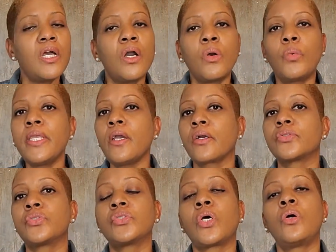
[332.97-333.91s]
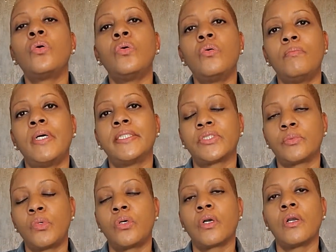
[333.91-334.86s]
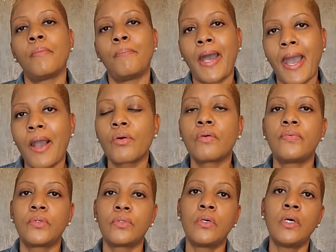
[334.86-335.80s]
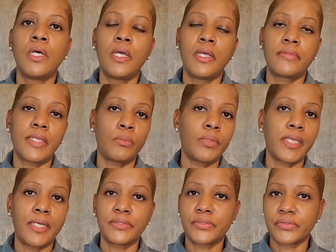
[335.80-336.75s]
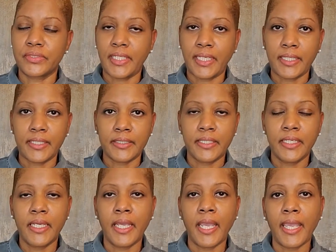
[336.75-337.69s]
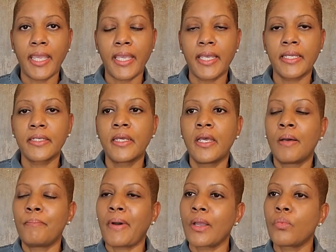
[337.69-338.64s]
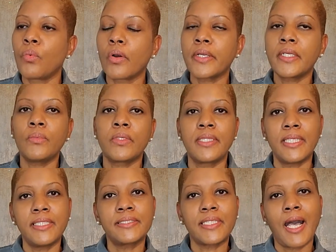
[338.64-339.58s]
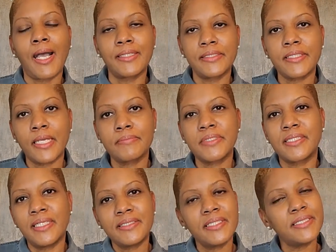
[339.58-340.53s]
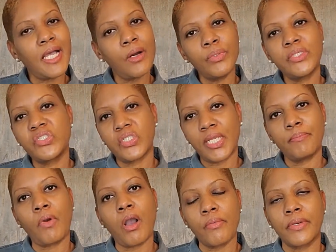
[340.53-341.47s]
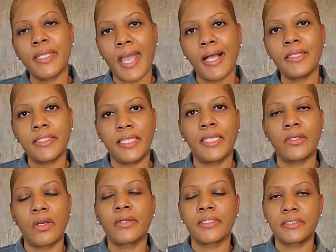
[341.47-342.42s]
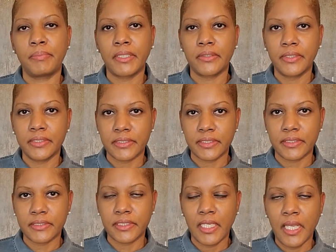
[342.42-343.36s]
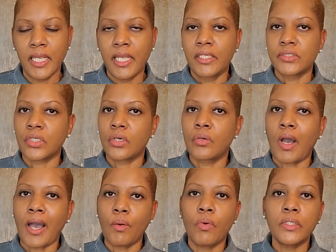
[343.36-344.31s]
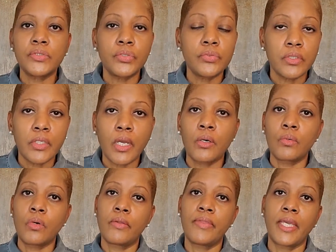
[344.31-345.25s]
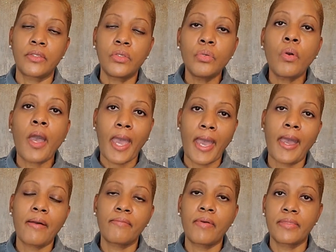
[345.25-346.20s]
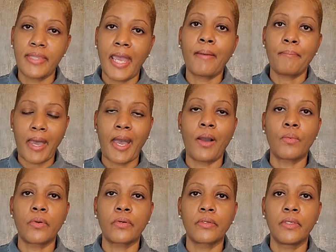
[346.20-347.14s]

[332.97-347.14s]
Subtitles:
We are so much more powerful than we understand. And by working with these concepts, this is how we shape our reality and our experiences. So I want you to know that you have that power.